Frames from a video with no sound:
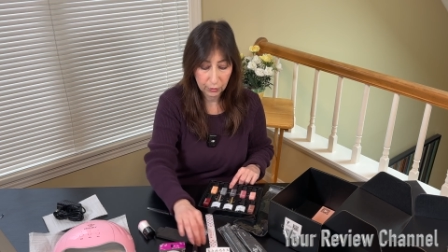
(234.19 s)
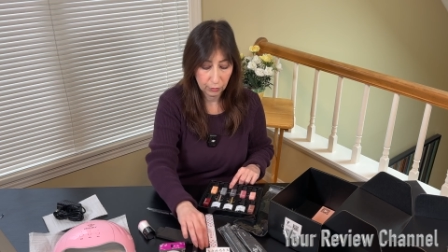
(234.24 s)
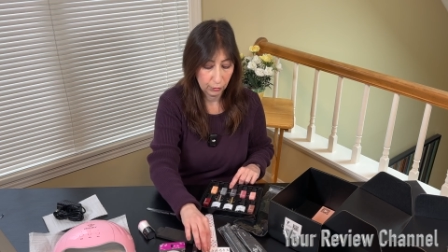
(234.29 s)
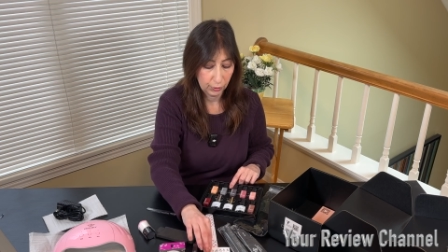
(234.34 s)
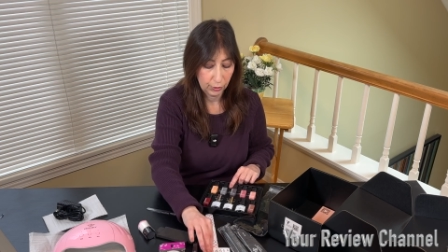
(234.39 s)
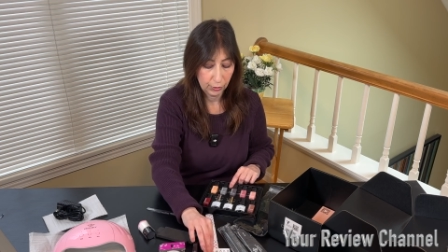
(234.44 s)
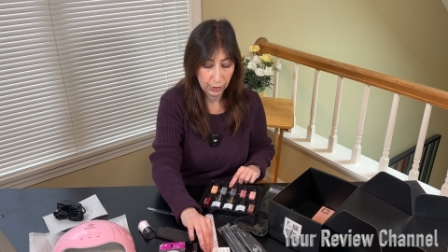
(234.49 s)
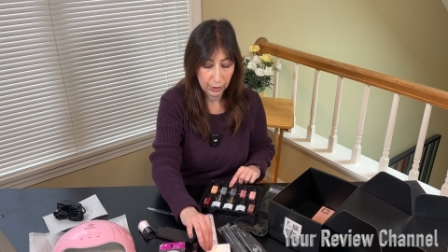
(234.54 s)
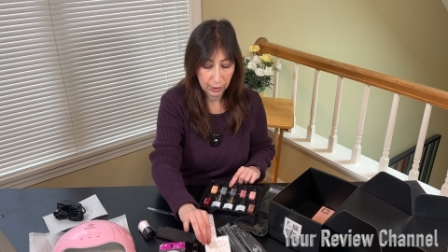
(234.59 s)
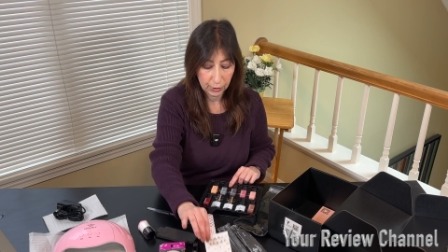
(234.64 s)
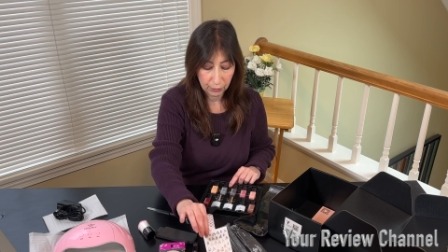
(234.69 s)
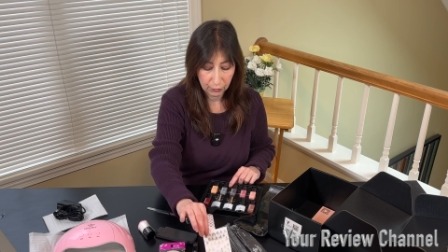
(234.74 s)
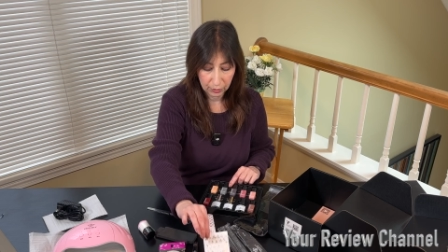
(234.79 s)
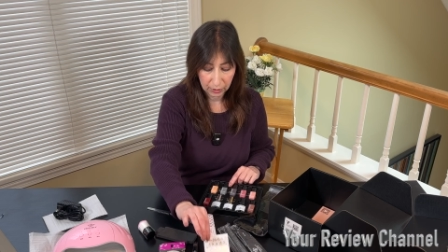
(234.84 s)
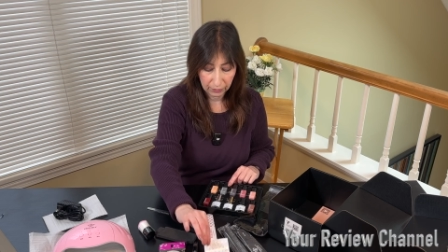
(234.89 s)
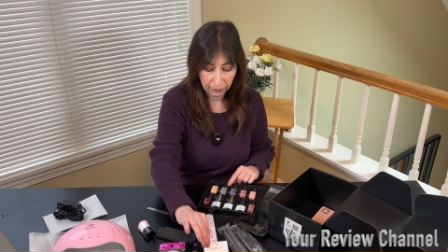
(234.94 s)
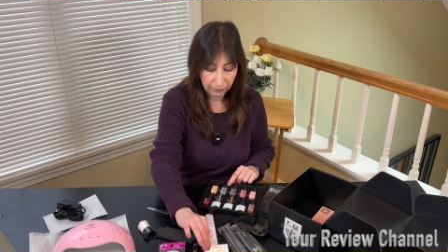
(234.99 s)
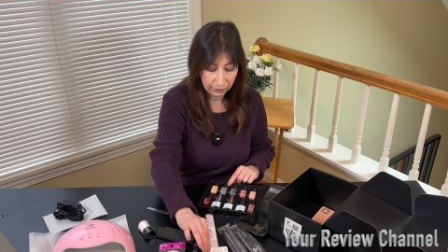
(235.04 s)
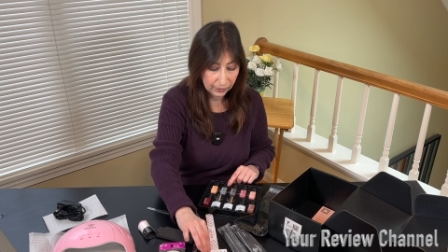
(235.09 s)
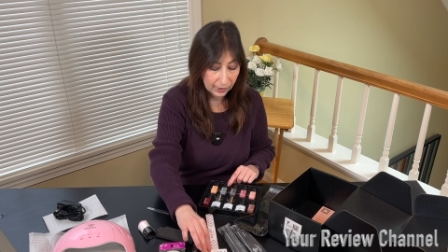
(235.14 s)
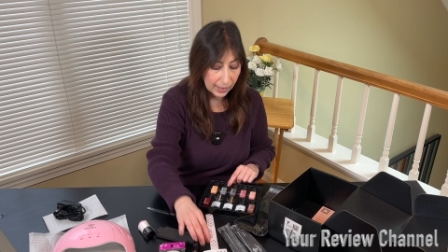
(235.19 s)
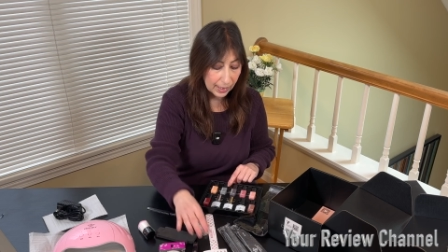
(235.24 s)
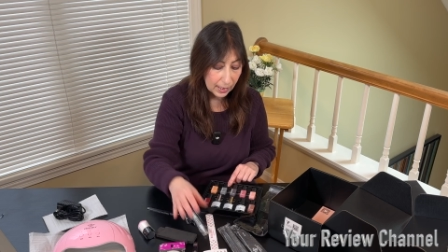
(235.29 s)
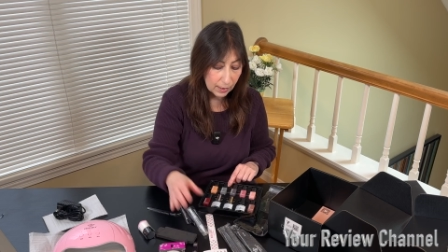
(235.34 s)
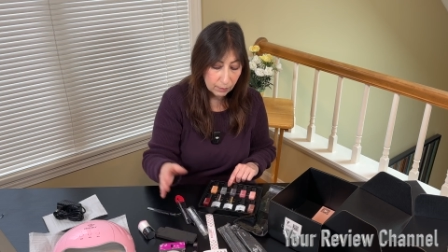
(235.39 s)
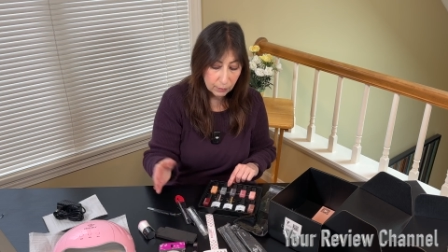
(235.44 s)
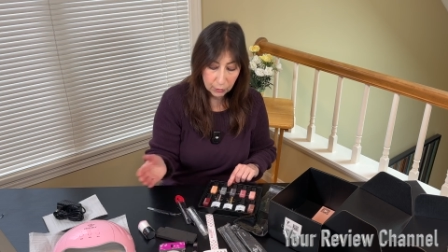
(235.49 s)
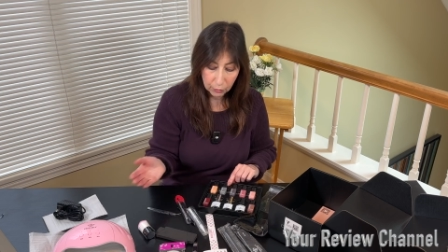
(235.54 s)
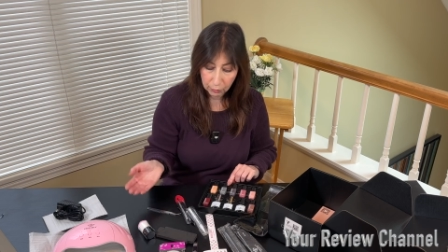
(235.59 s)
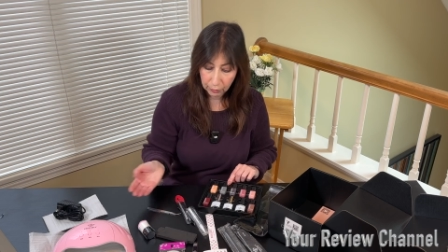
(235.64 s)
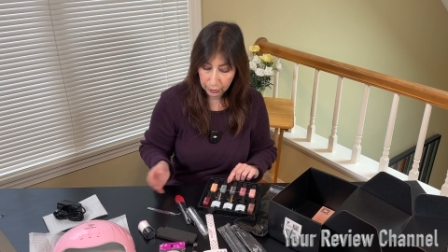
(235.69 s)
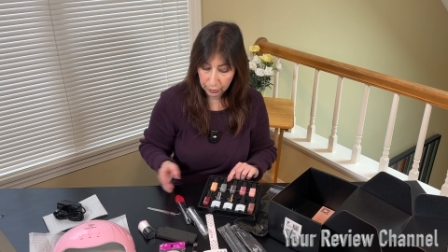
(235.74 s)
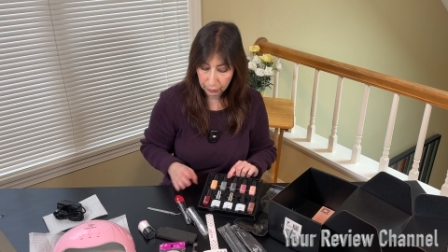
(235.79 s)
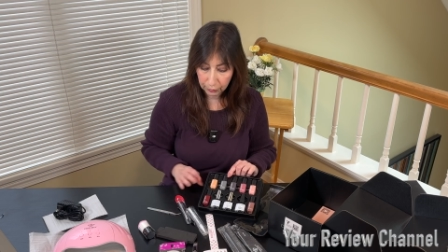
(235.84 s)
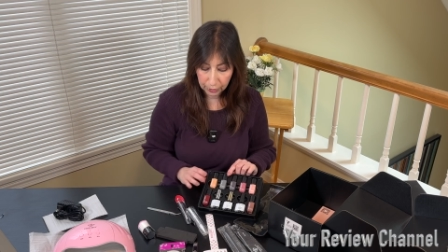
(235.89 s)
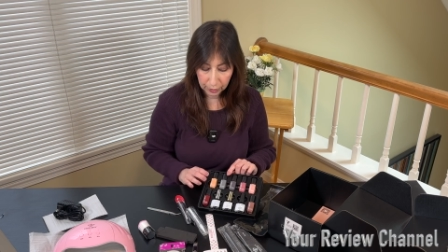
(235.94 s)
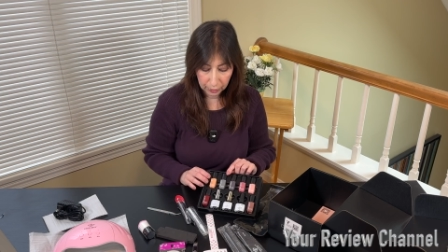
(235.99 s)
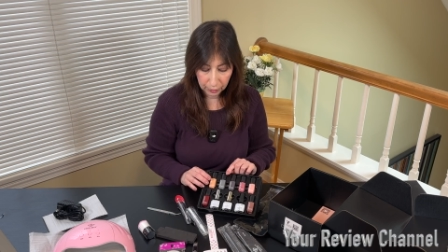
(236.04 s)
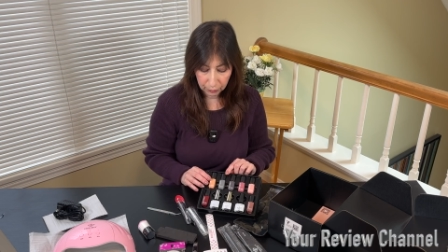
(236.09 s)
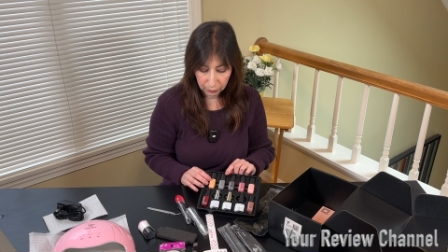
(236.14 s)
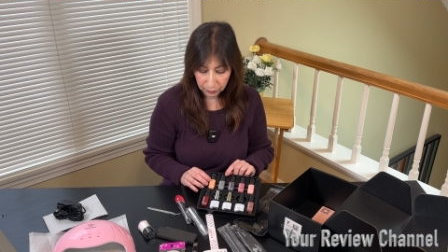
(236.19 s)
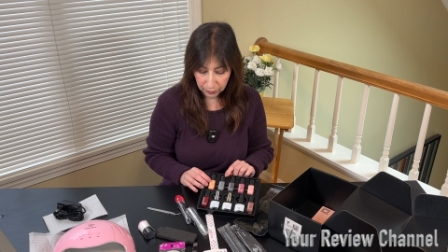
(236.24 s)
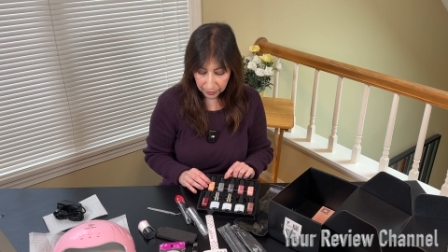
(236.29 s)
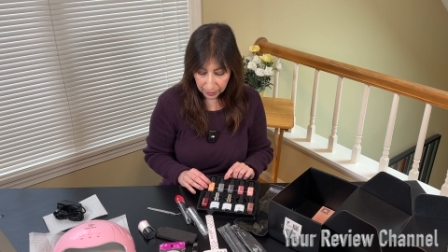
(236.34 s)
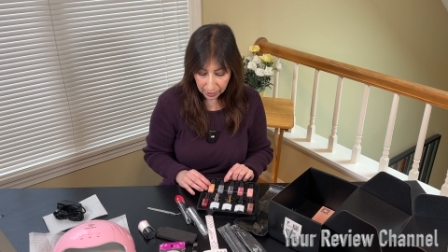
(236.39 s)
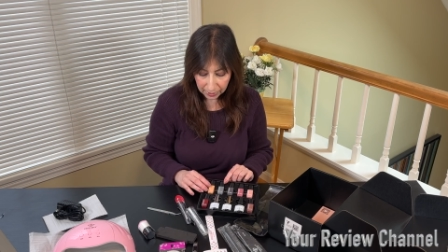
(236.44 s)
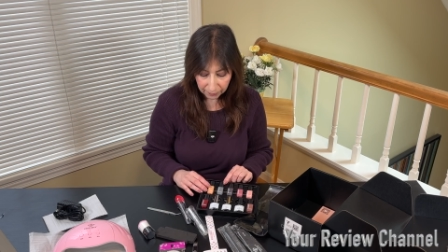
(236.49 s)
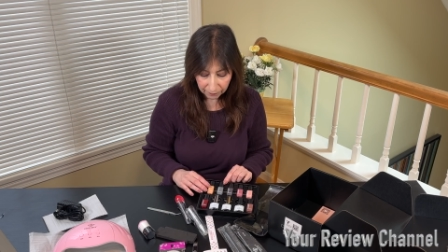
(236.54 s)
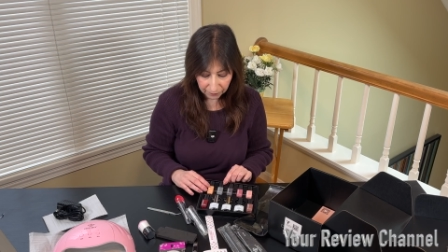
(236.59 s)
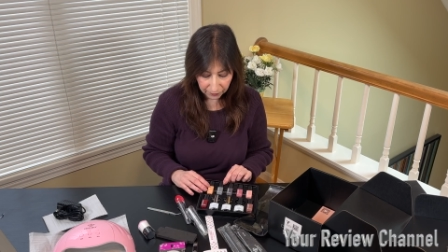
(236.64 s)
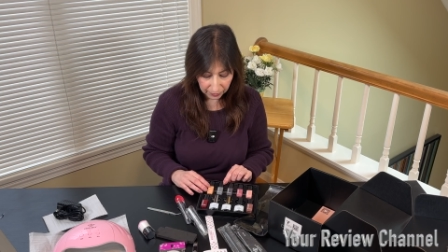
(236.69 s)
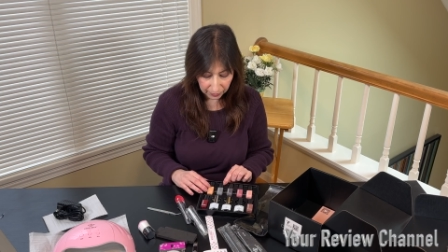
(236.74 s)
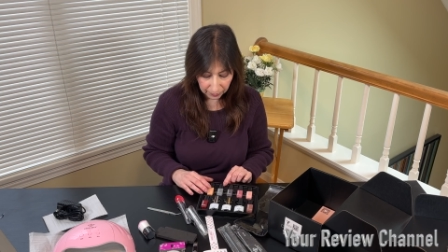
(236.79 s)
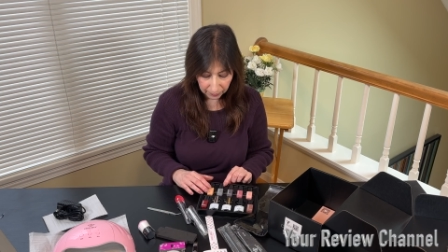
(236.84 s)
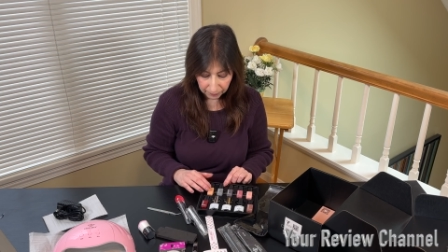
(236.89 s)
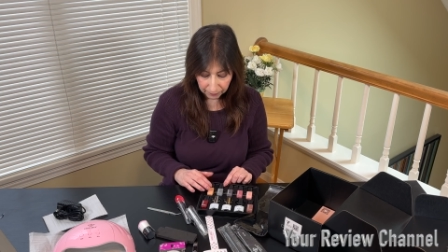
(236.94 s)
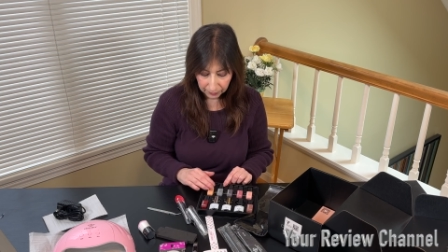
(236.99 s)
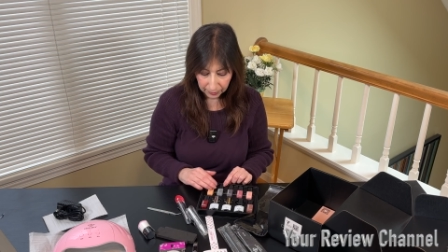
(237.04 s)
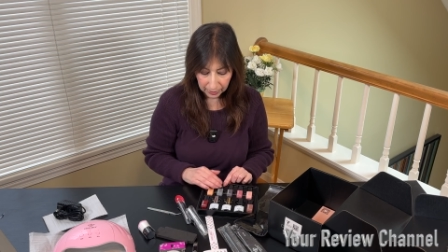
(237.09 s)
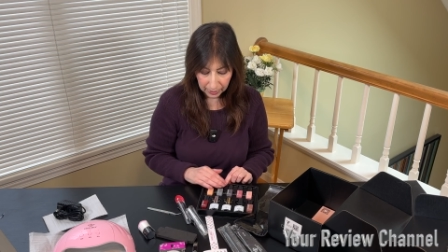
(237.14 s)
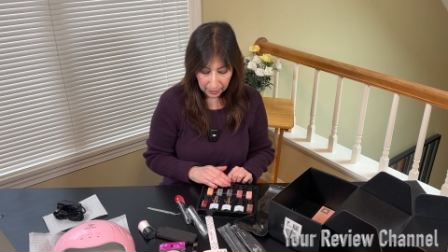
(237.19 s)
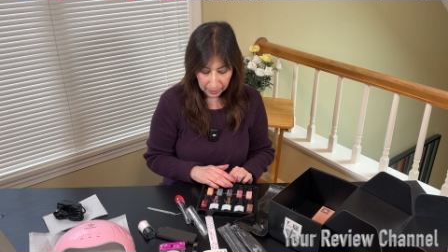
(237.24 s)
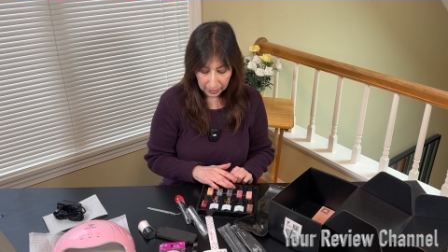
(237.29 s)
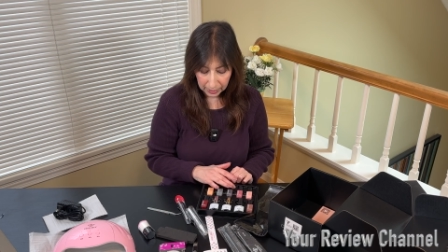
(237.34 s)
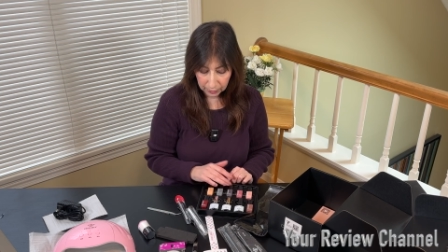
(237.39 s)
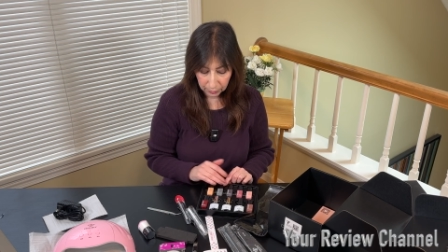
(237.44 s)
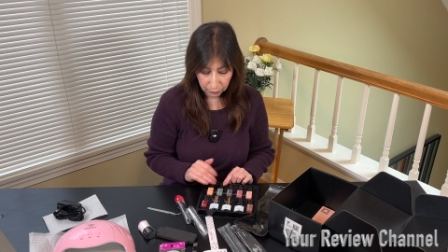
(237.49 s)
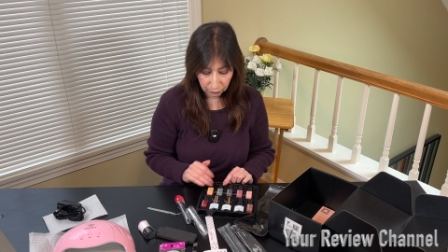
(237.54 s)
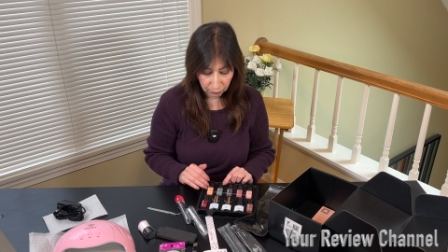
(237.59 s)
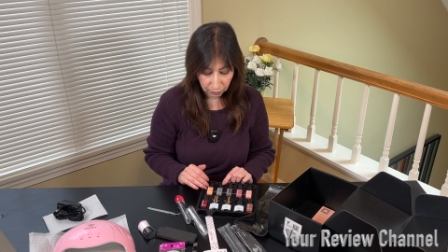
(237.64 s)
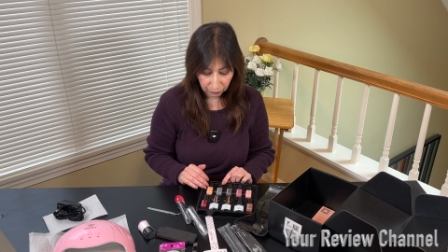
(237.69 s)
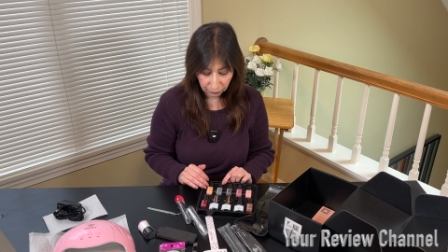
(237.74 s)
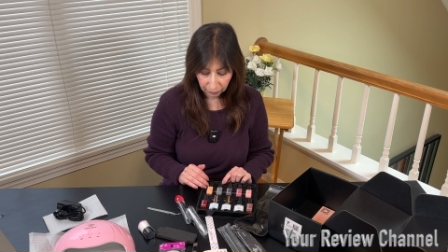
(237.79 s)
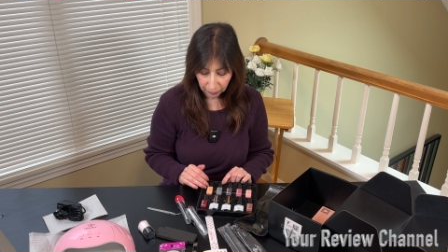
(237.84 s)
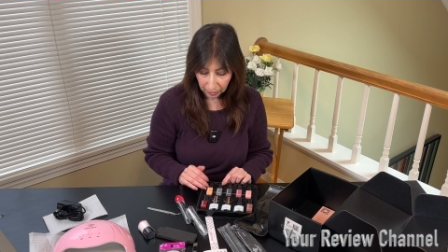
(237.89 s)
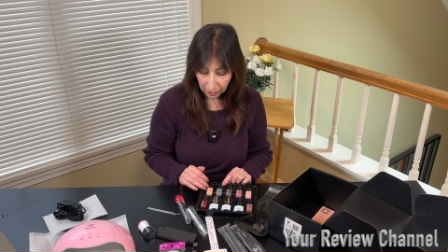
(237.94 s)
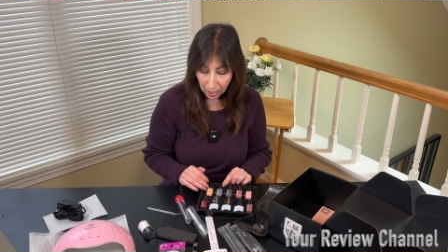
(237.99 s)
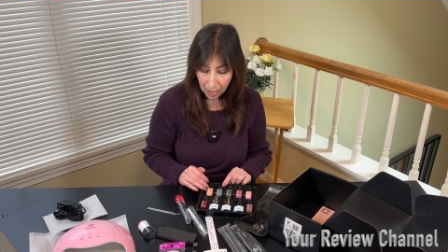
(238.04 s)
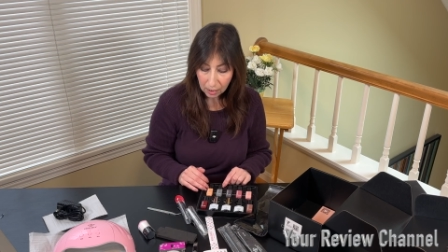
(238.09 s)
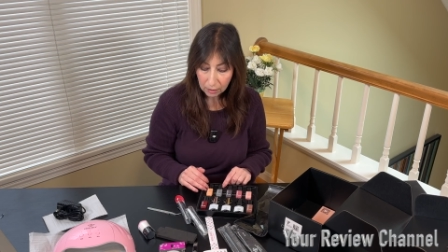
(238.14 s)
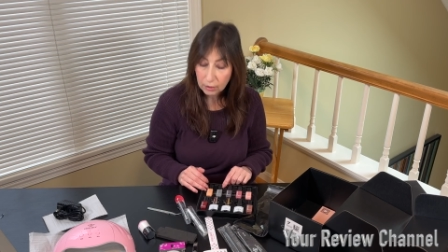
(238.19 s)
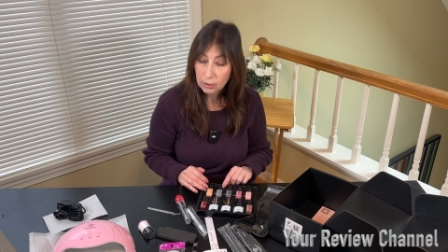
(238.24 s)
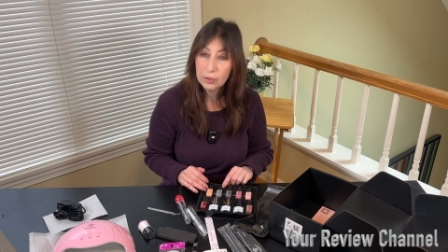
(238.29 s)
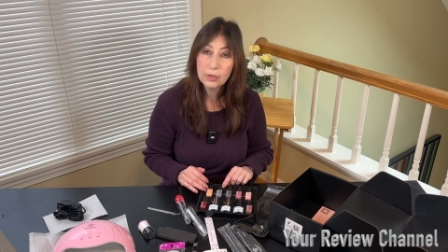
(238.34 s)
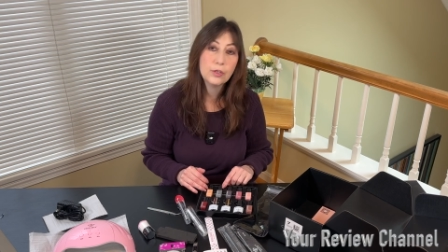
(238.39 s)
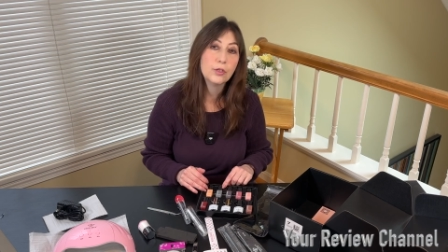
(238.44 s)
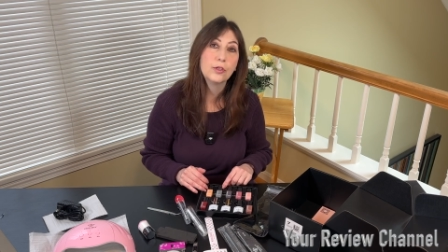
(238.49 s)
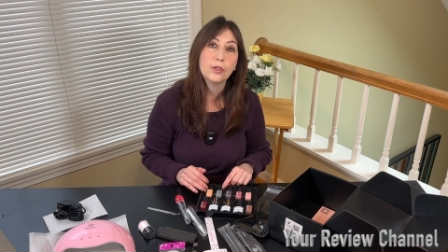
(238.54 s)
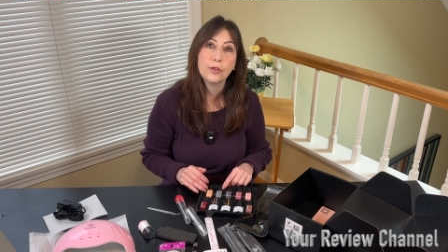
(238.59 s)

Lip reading: or you can use the flames, or you can use none of them and do different colors.